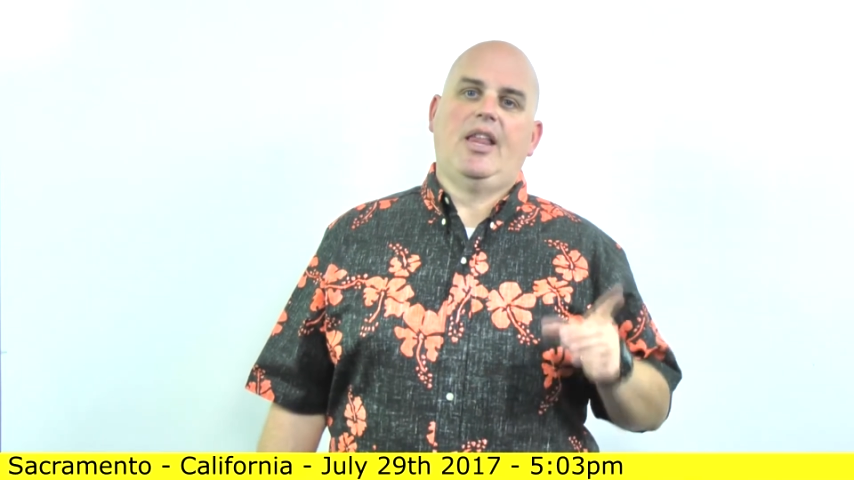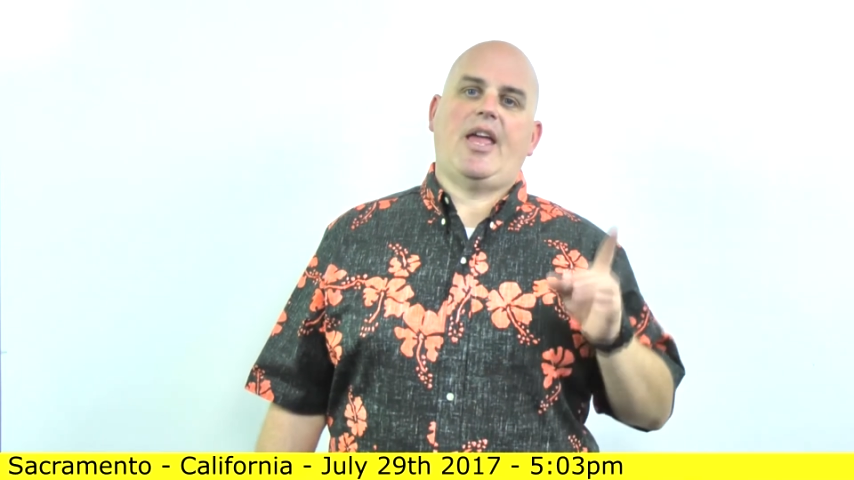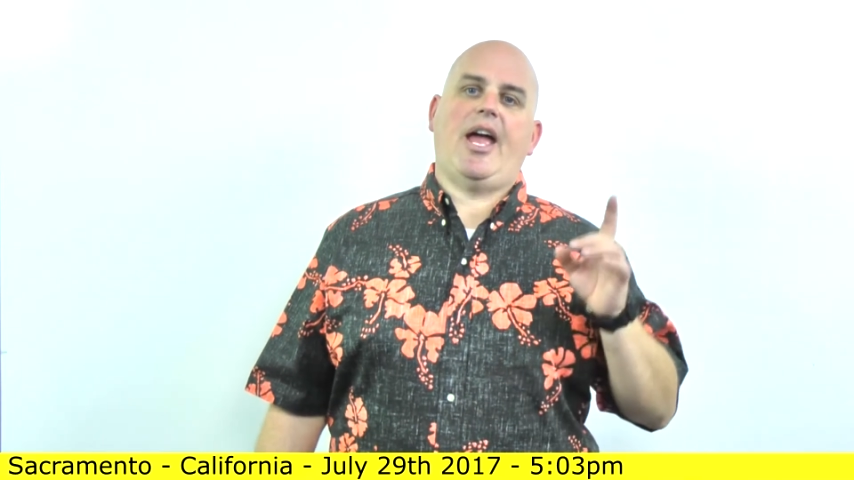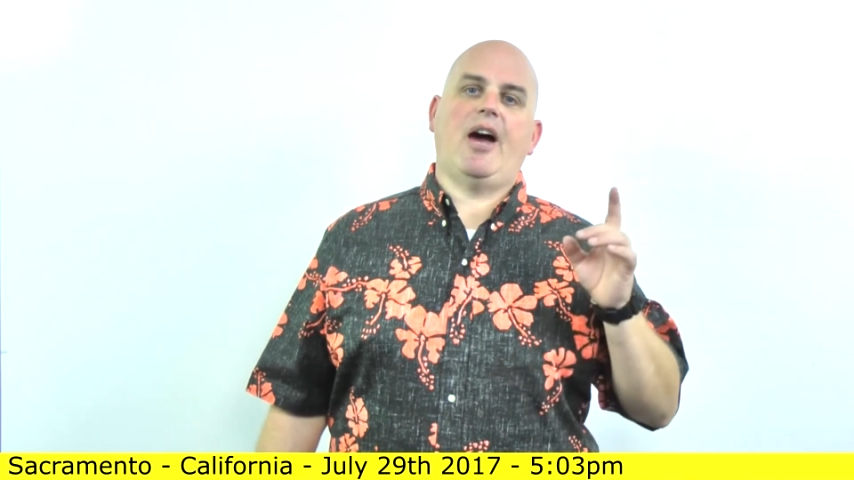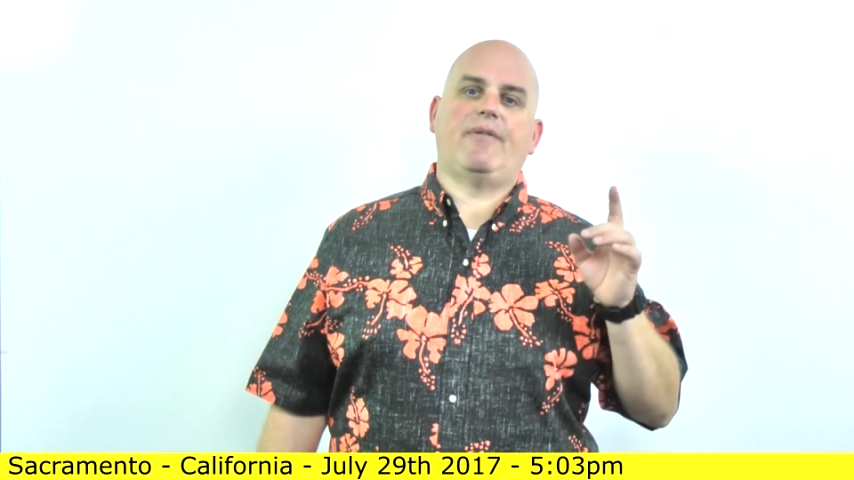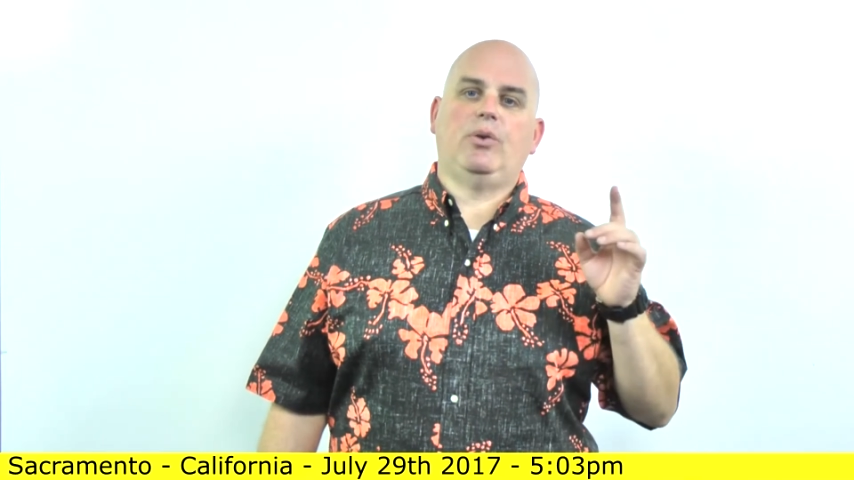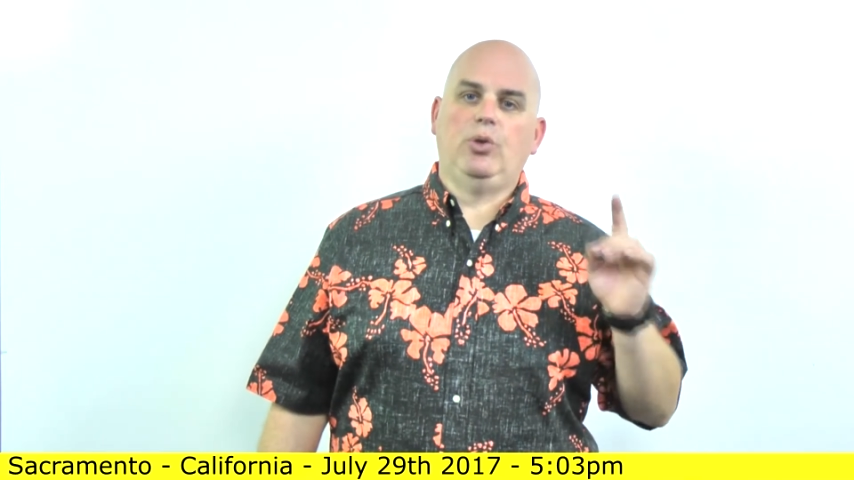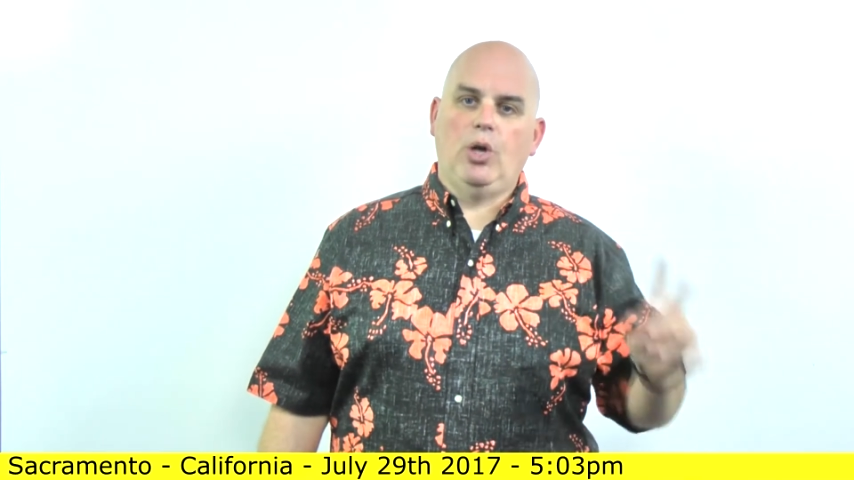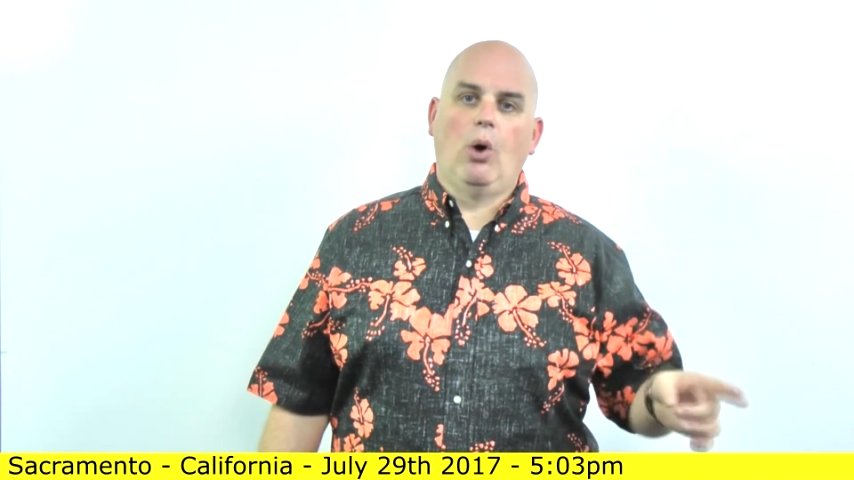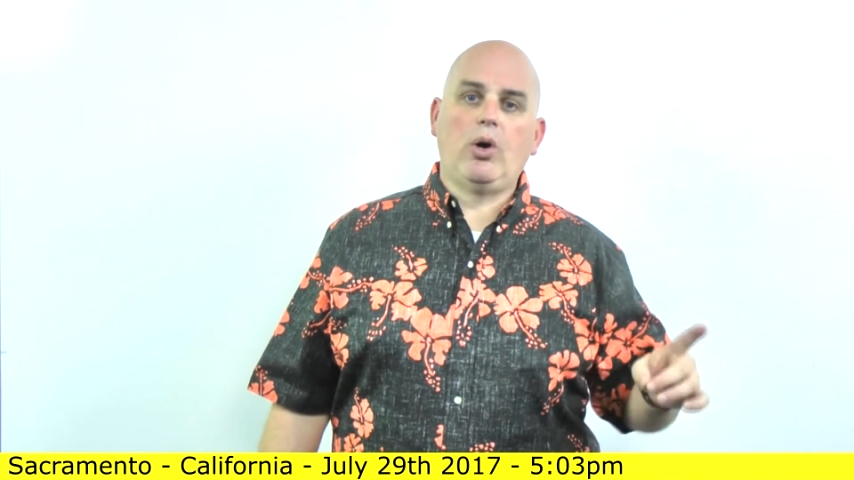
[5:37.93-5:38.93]
They have
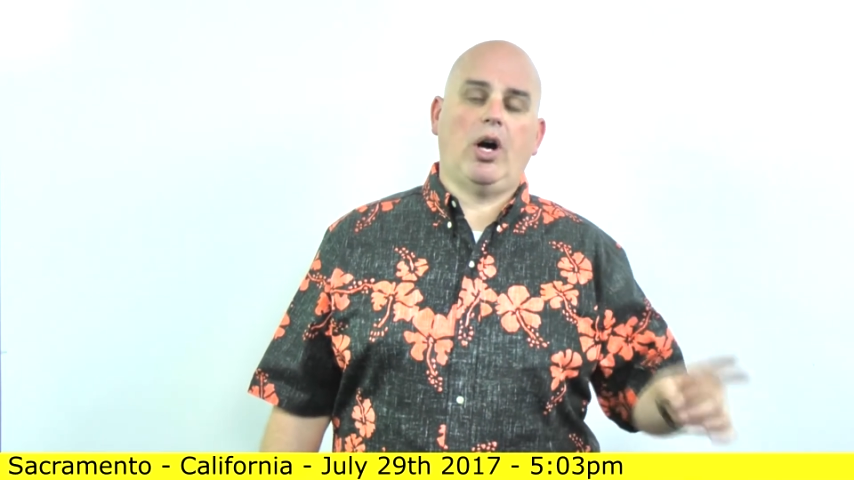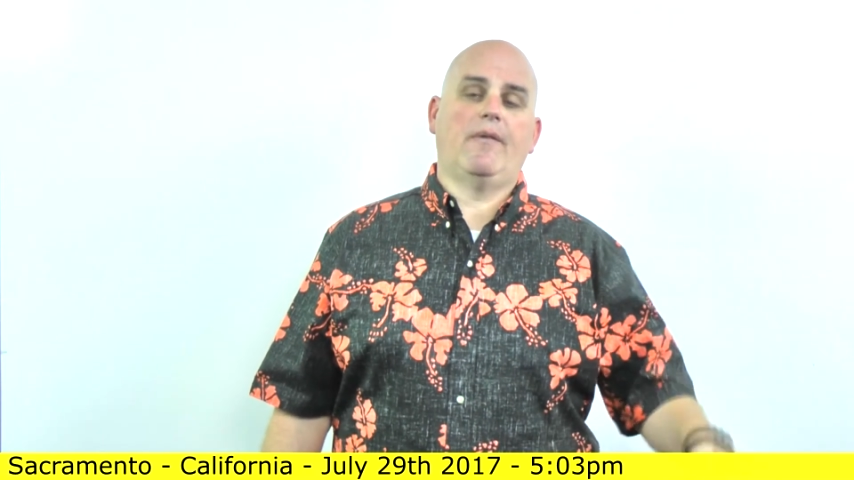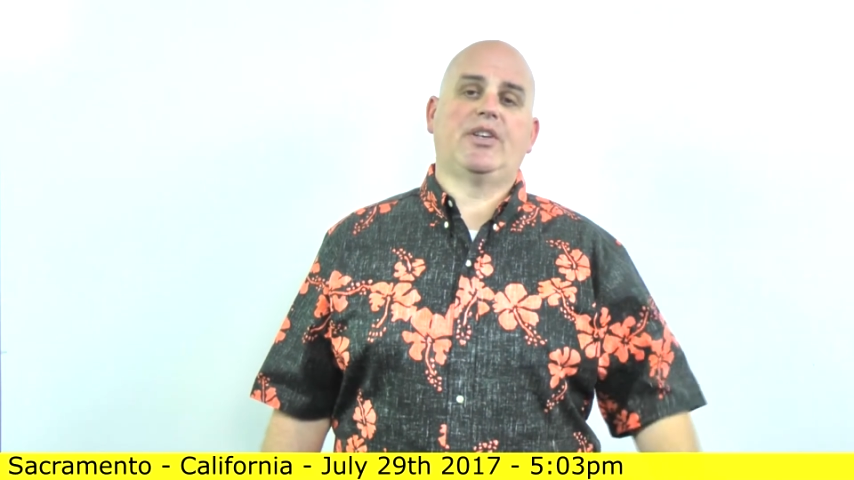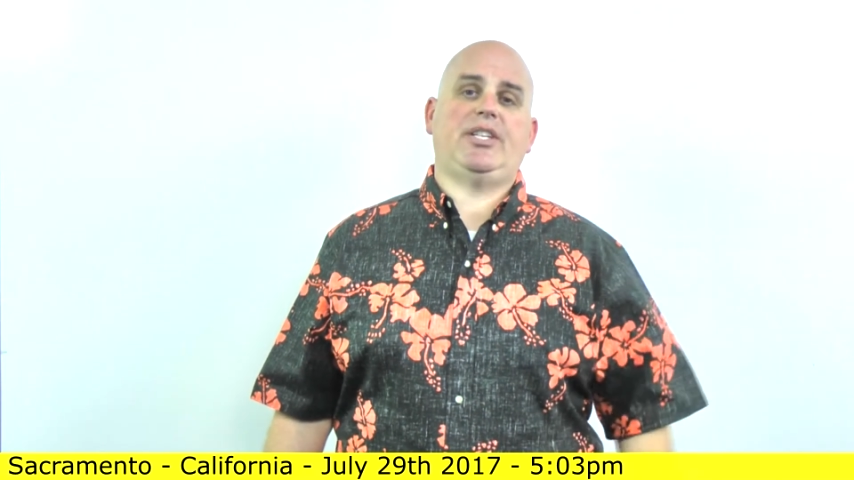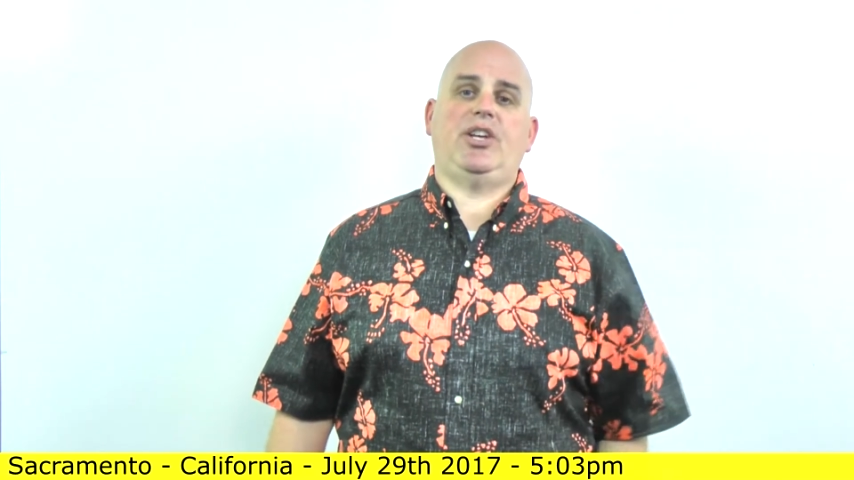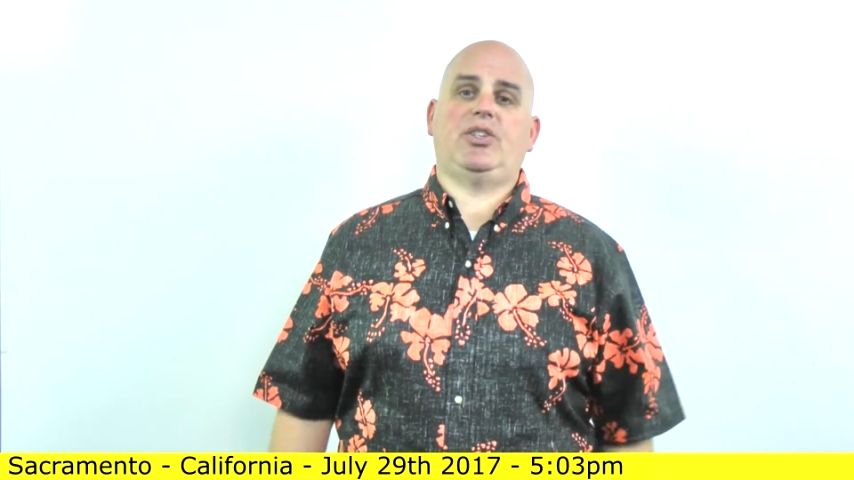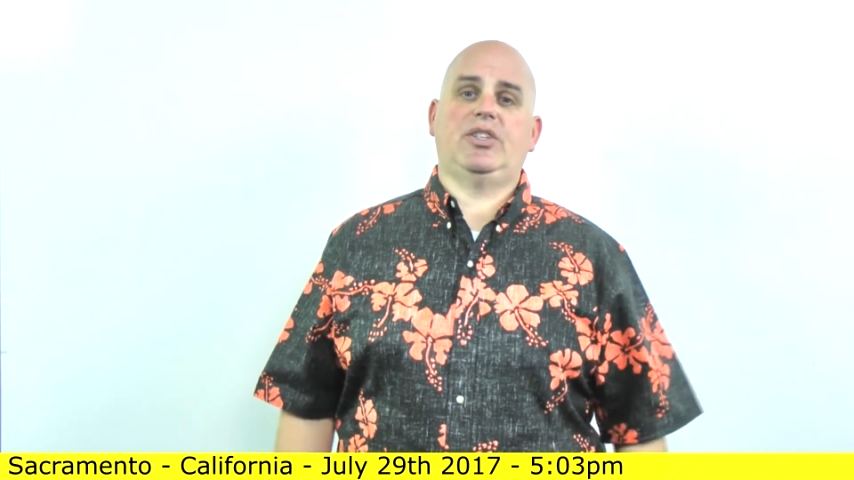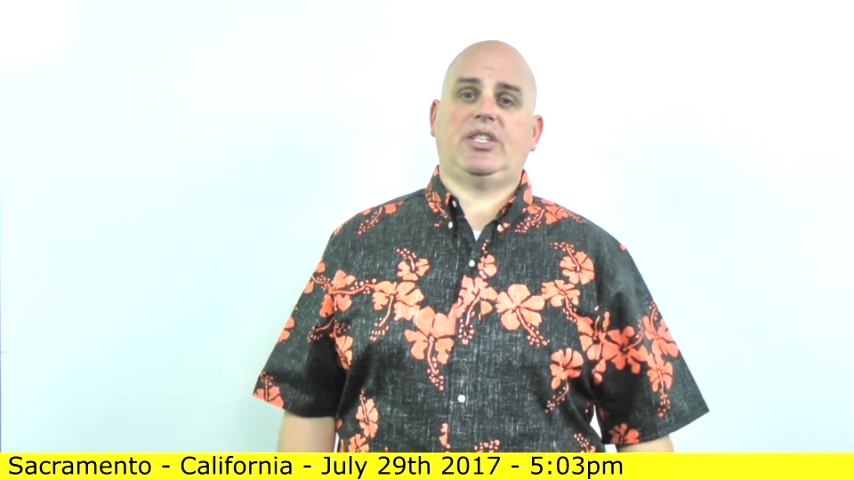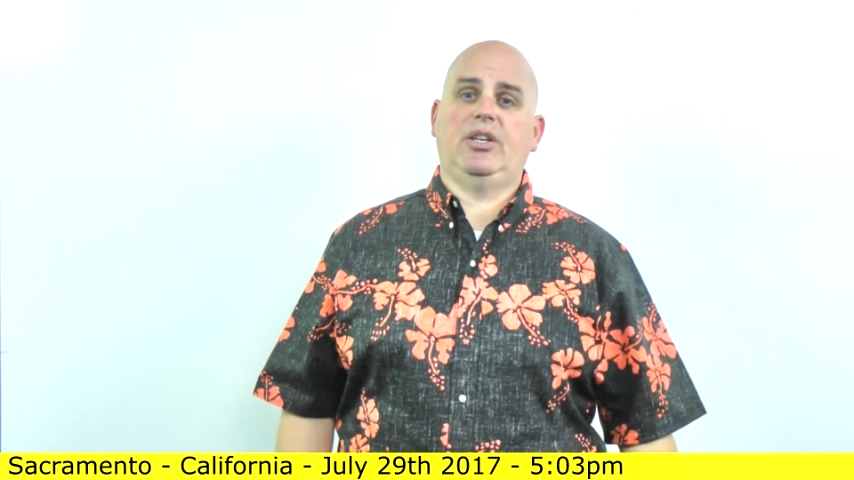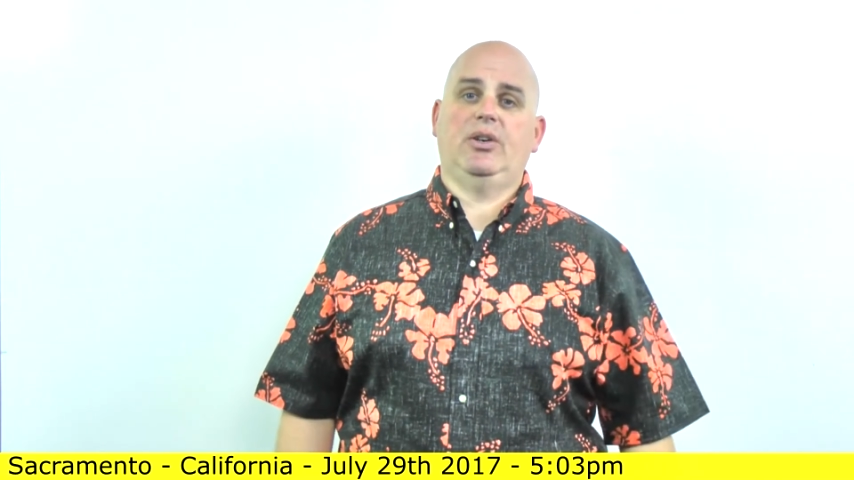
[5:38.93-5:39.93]
no conversation
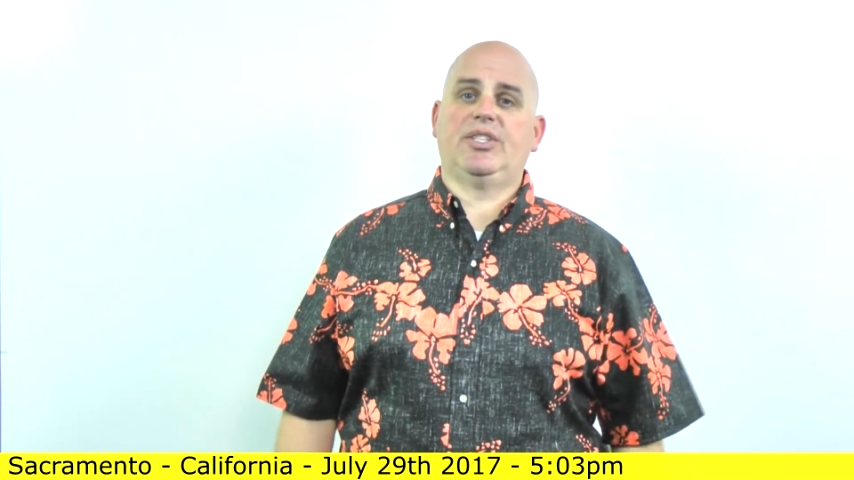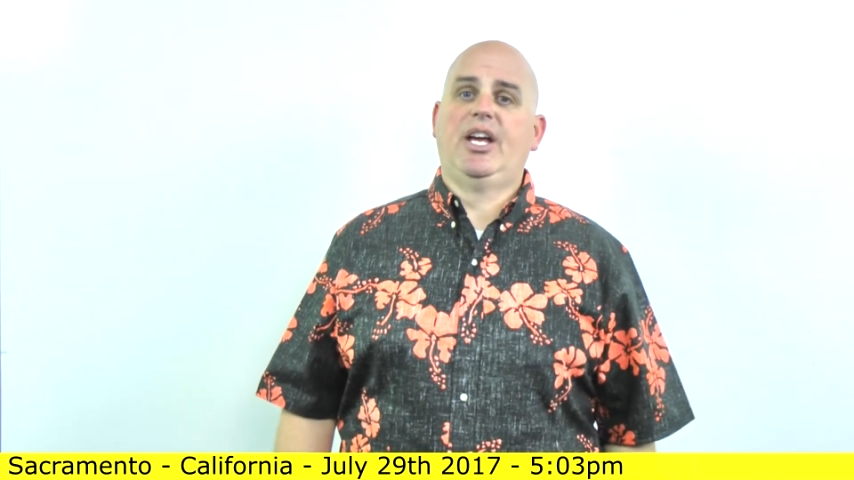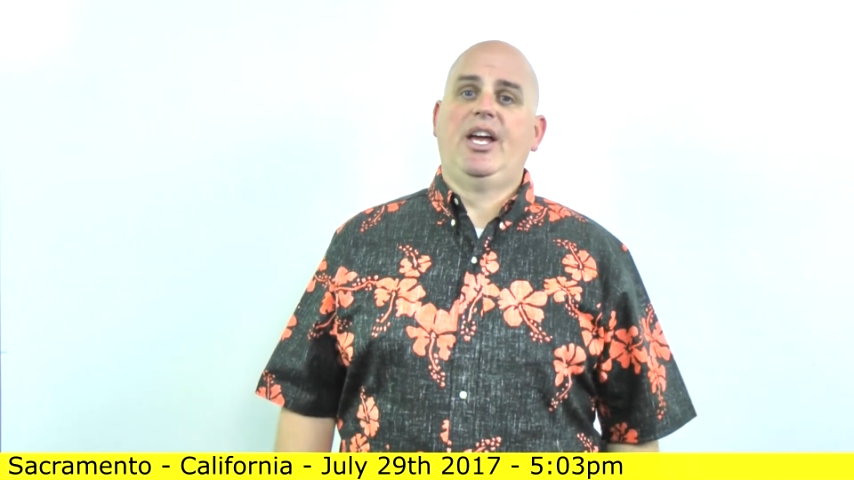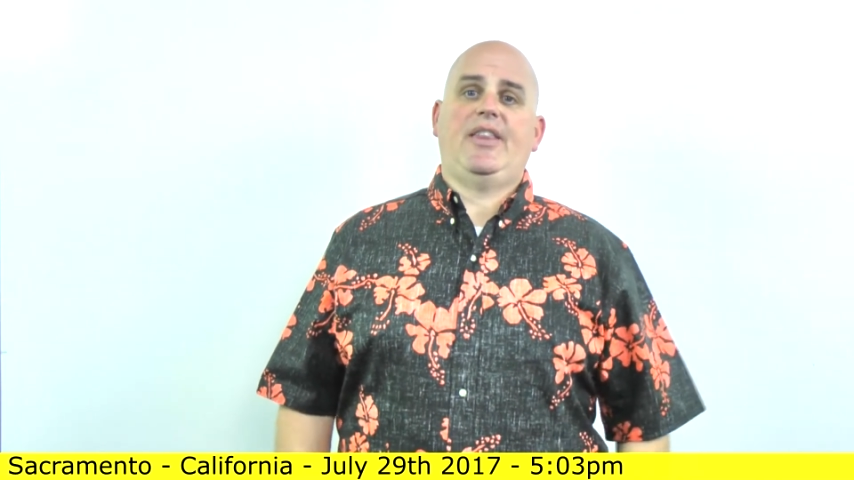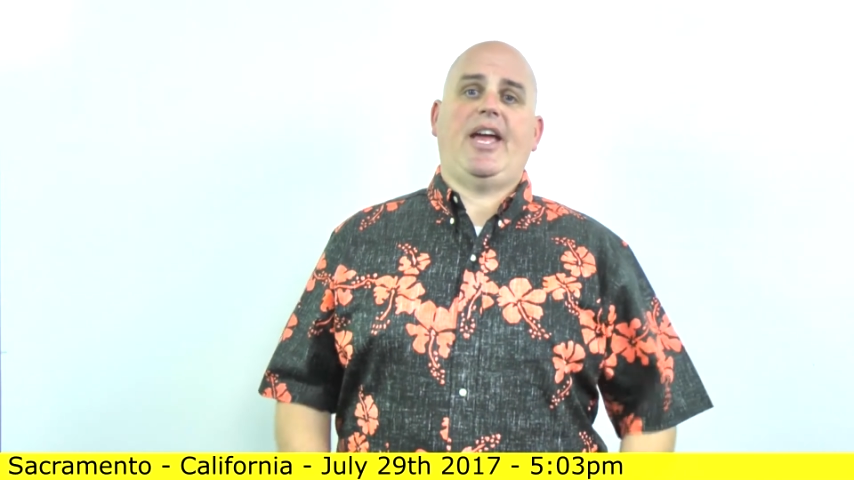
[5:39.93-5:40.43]
skills.